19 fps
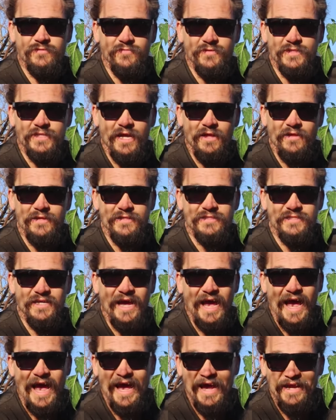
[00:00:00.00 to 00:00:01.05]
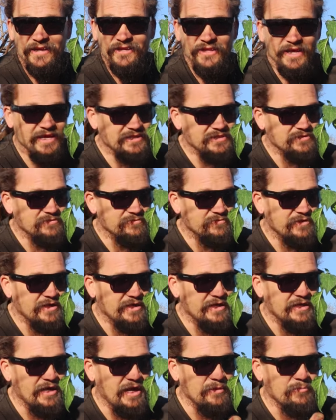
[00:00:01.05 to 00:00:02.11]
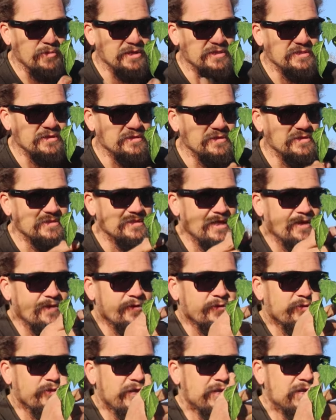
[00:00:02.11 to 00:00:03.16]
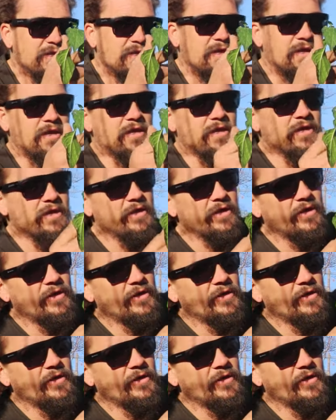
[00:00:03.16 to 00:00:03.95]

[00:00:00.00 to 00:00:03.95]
Vitales, I basically say they're like a